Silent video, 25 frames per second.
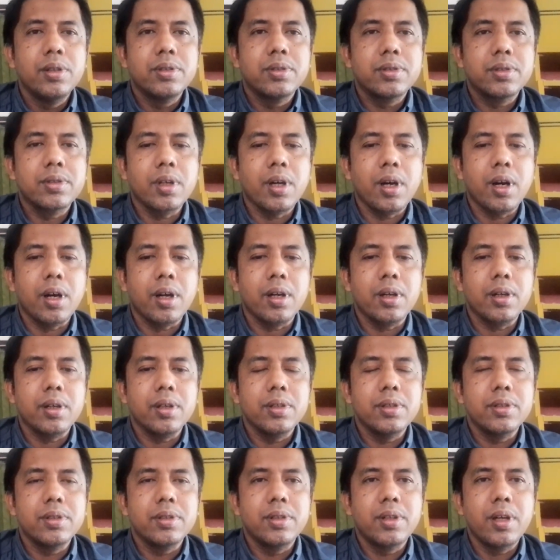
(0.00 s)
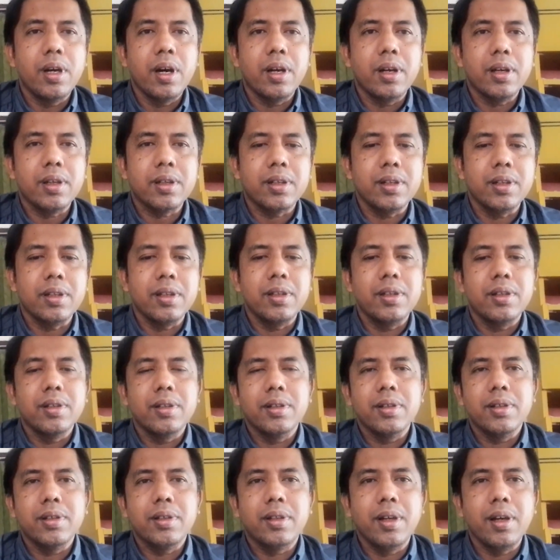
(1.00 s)
child directly.
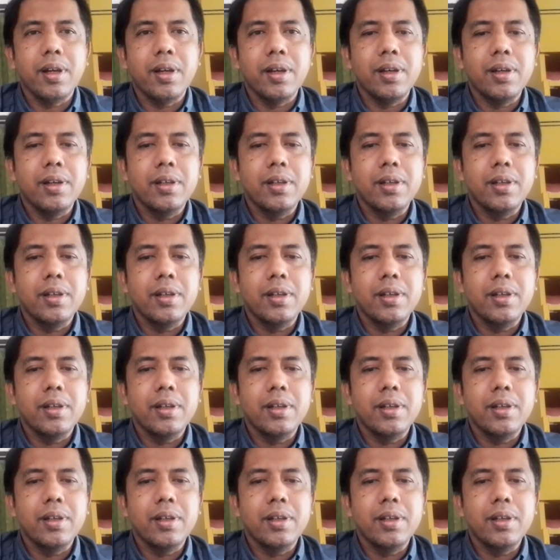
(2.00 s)
Okay,